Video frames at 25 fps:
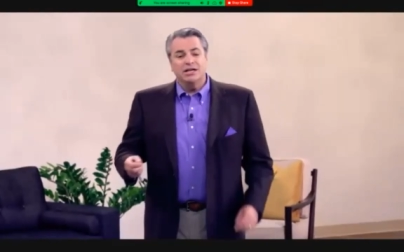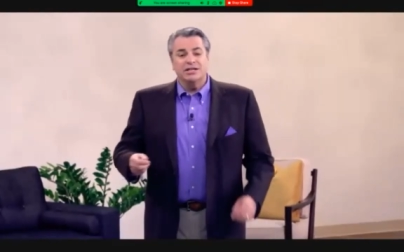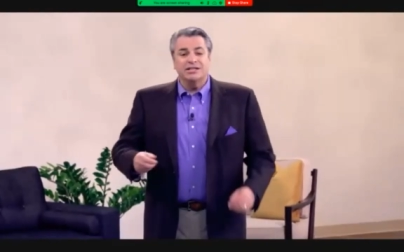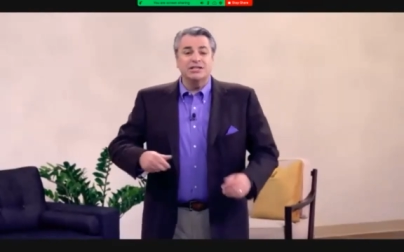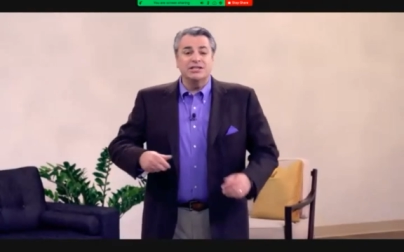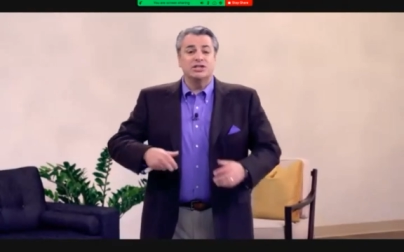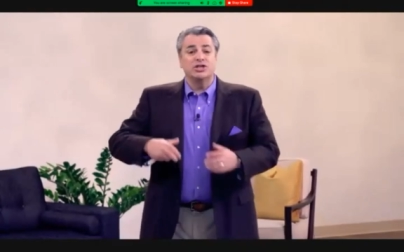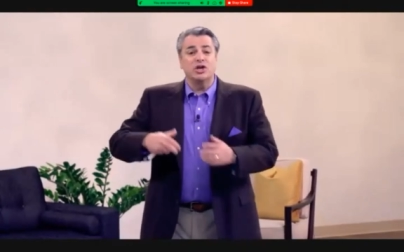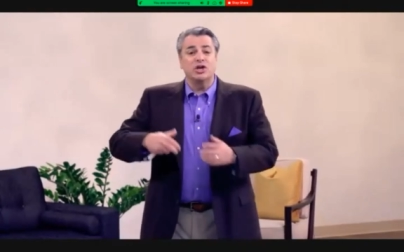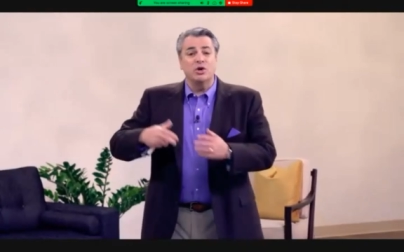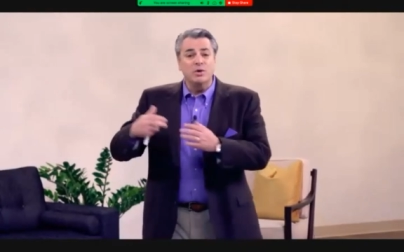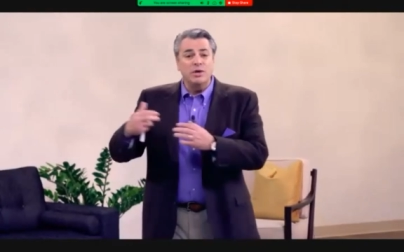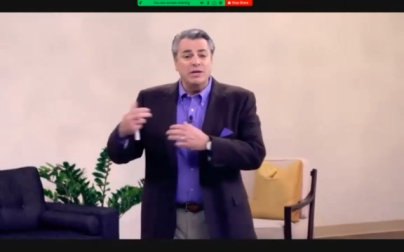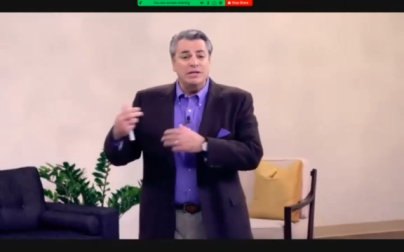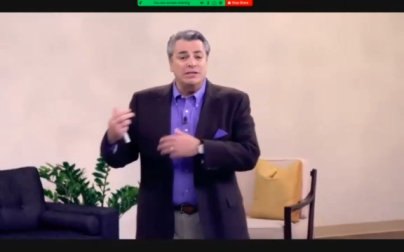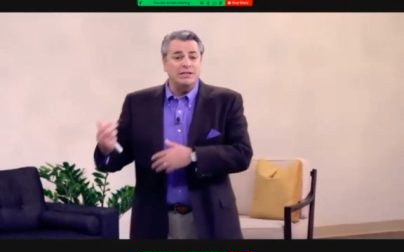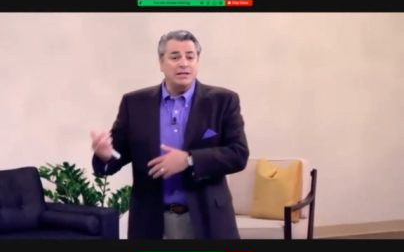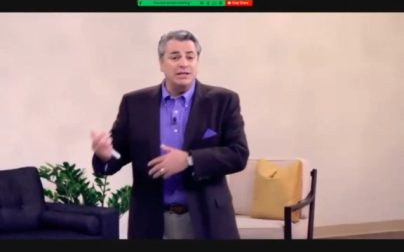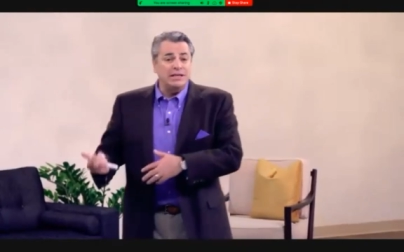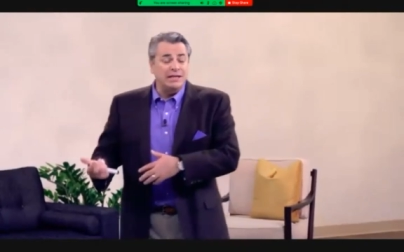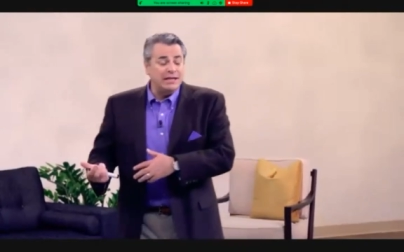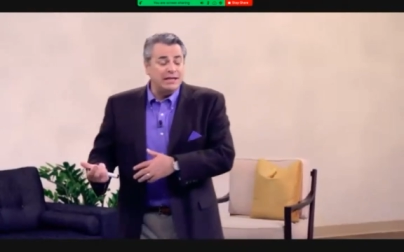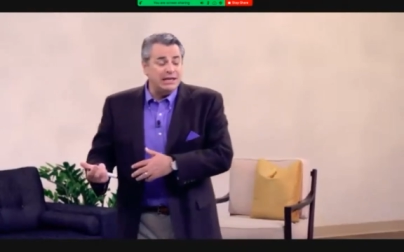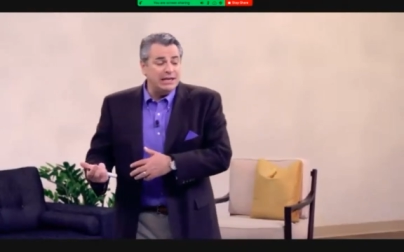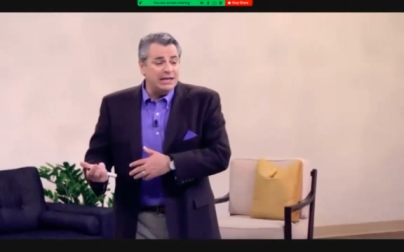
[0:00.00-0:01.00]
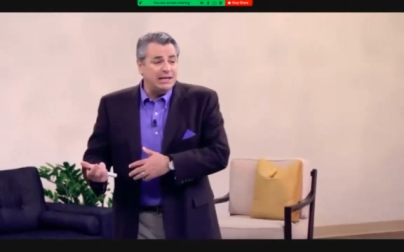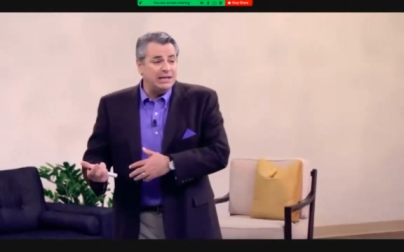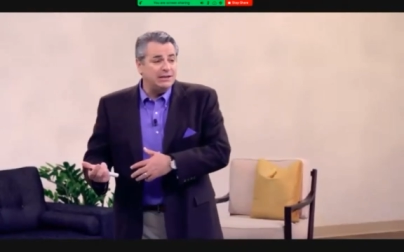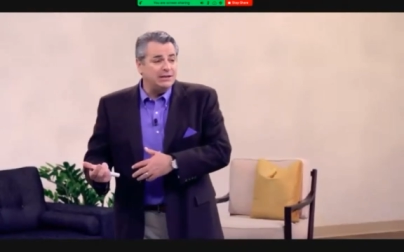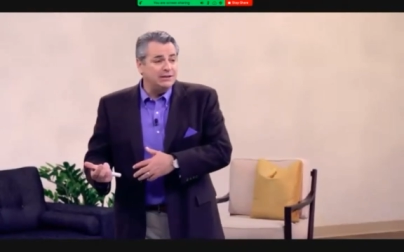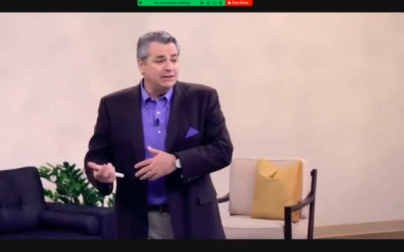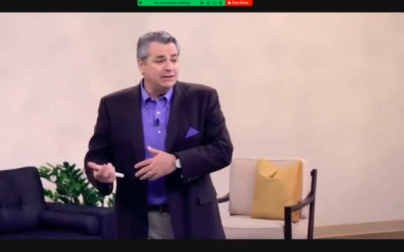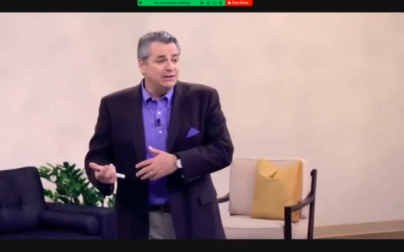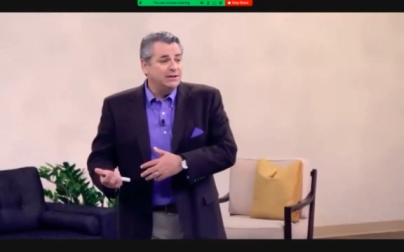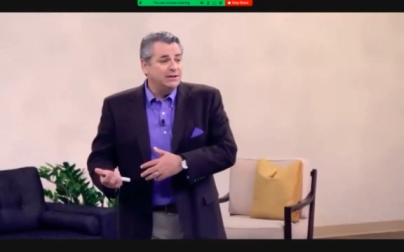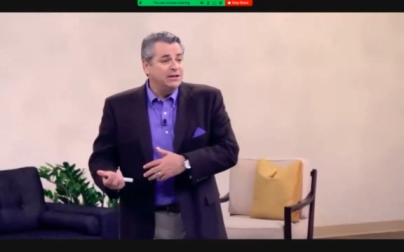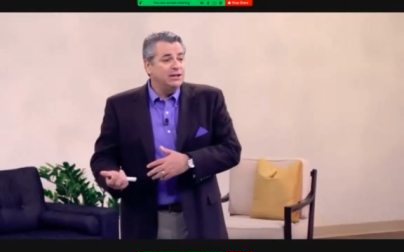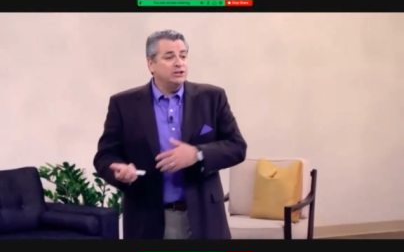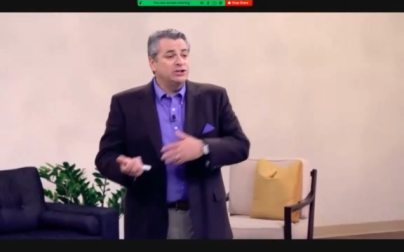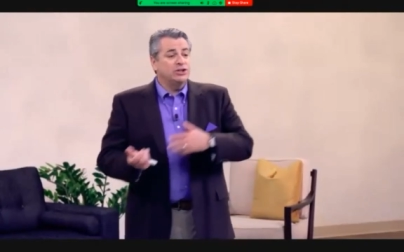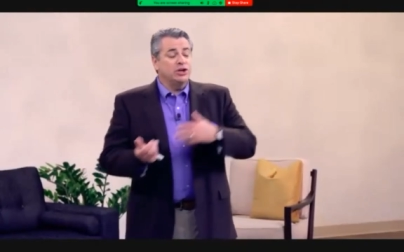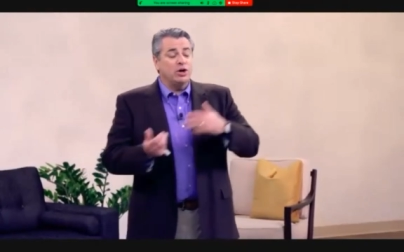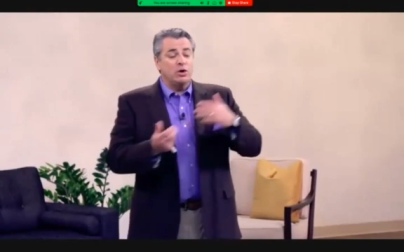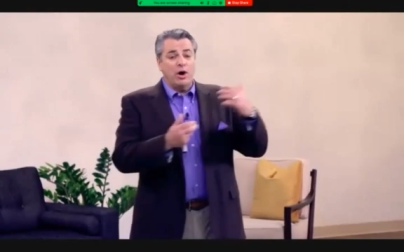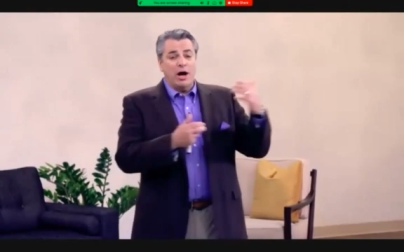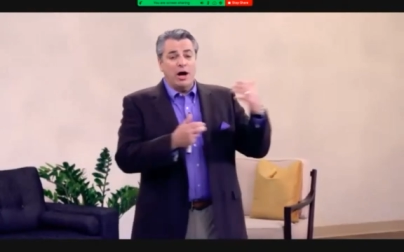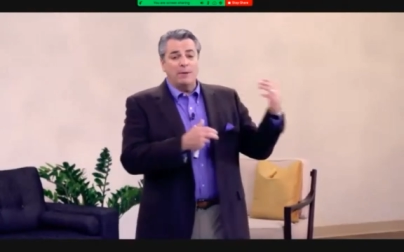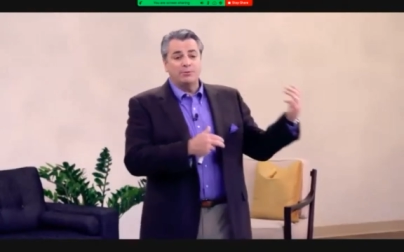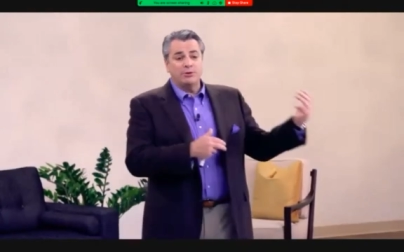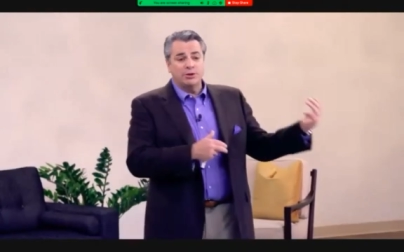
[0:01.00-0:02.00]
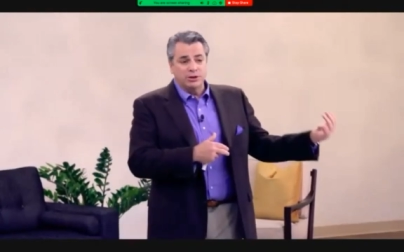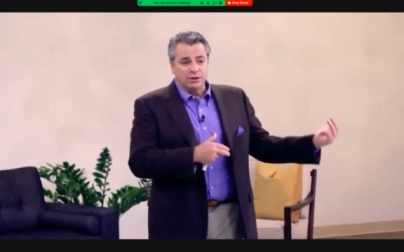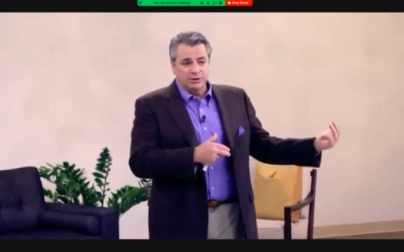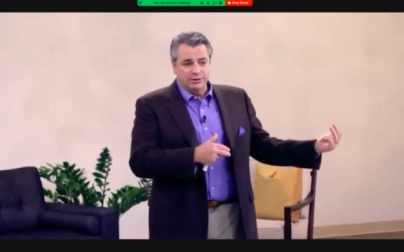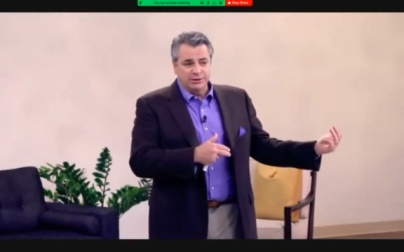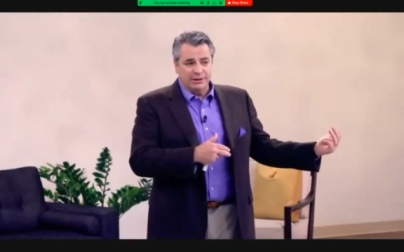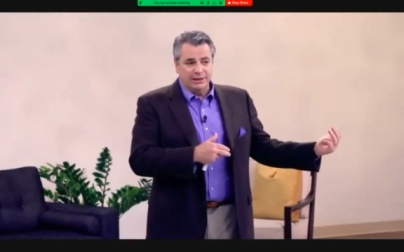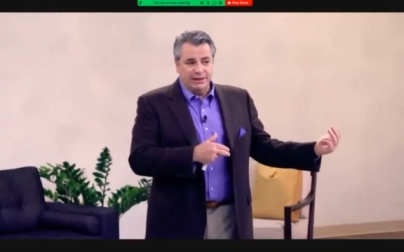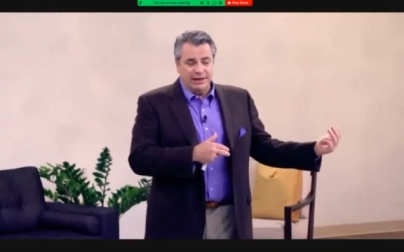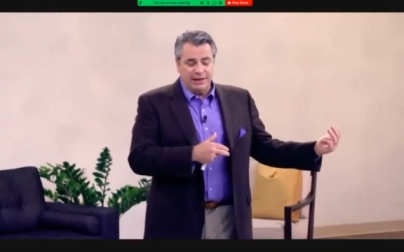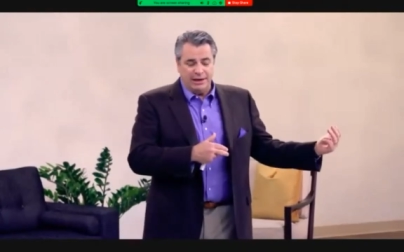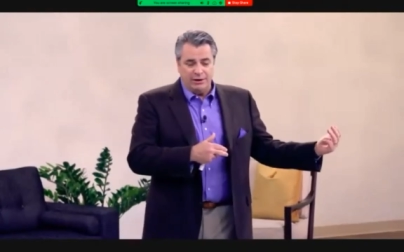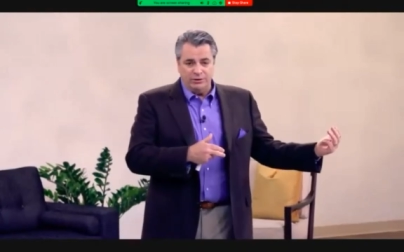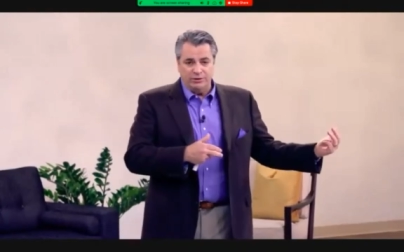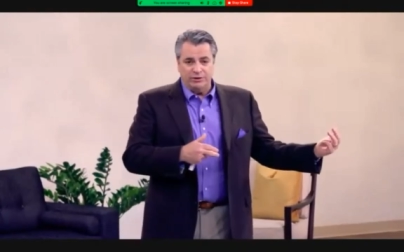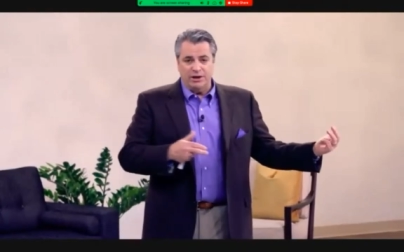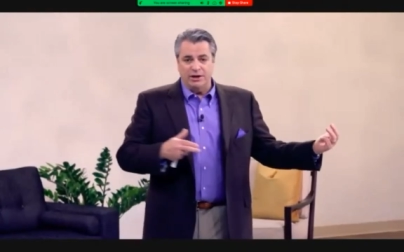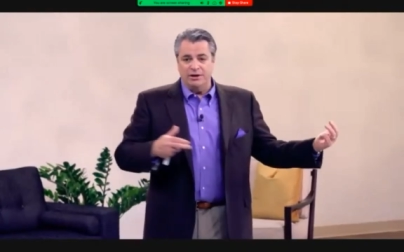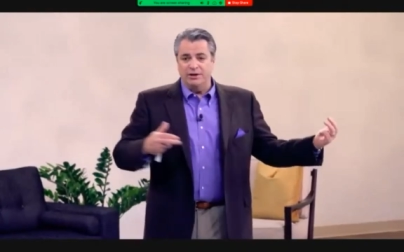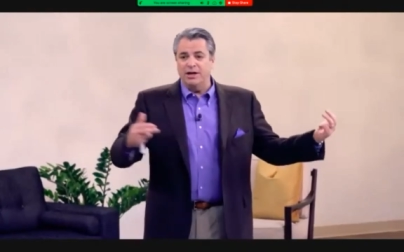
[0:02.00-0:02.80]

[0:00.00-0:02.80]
Because it's so easy to get in, it's so optional to get out.